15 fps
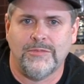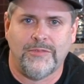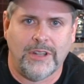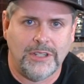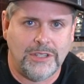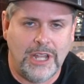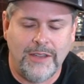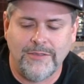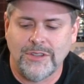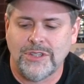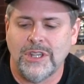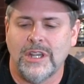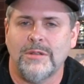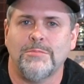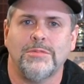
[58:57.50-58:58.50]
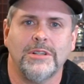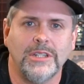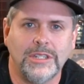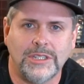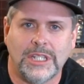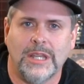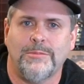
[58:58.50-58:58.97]
I haven't said it,
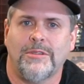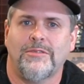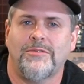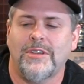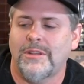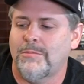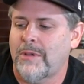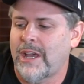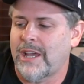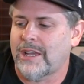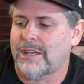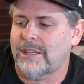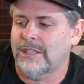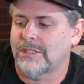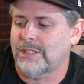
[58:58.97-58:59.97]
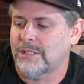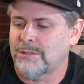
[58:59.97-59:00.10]
please give me feedback because I